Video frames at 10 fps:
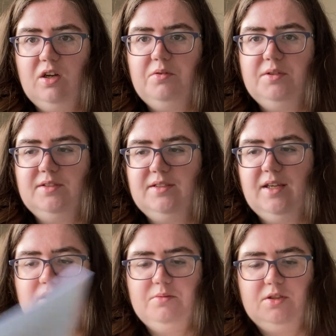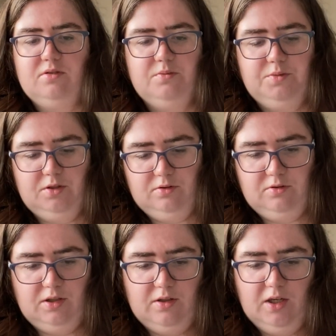always scan them.
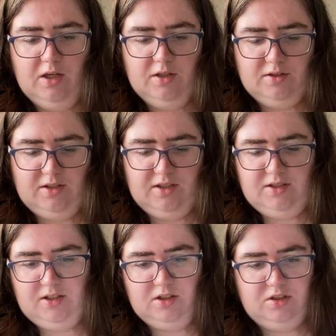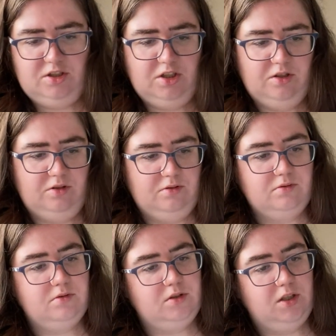So this is
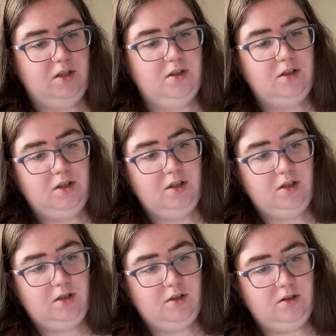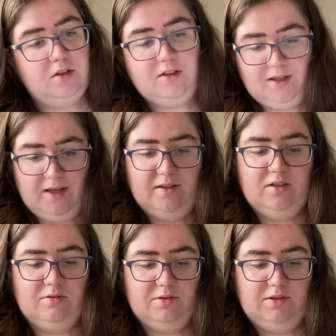June's. Again,
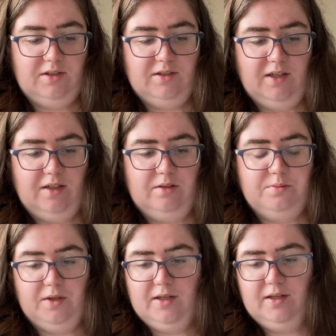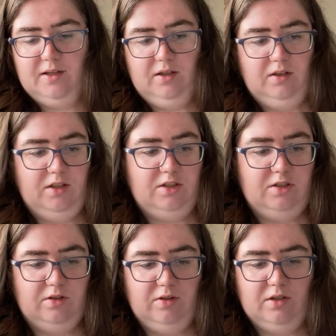this was designed by
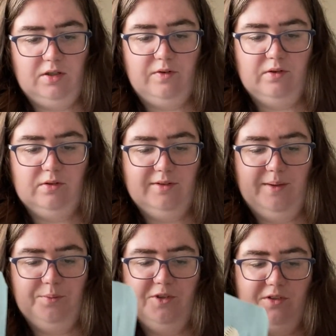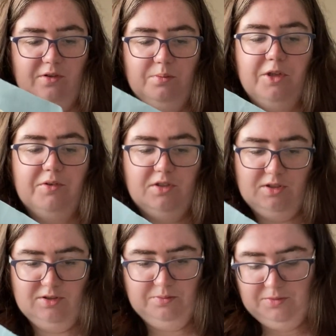History Full Samples Company, which is
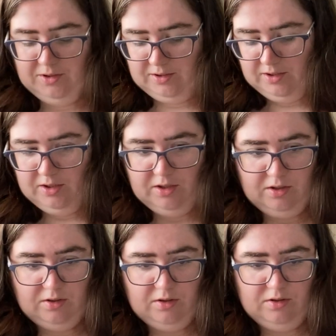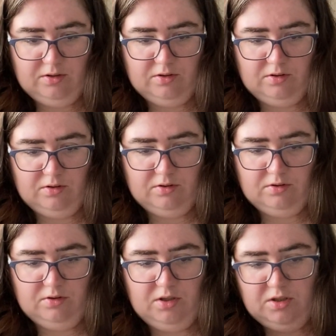something
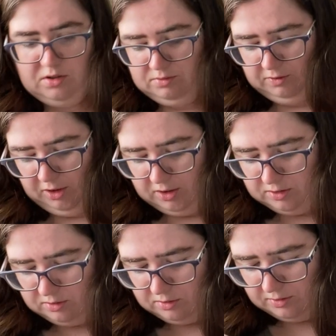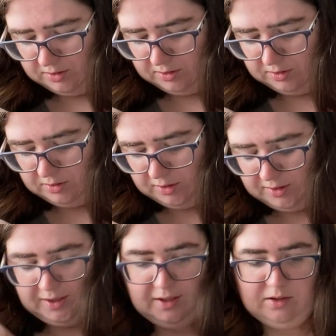to do with common twine.
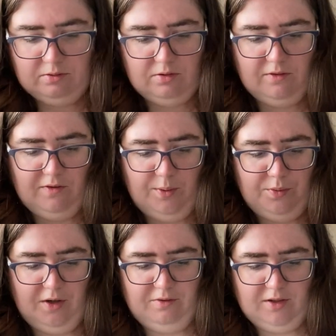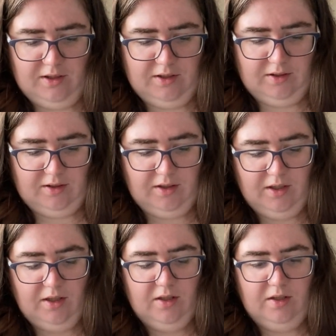Again, it comes with everything.
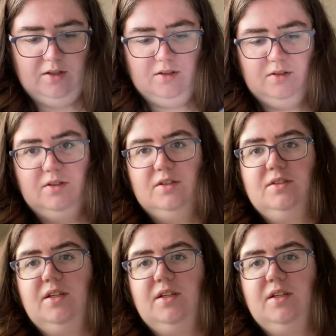This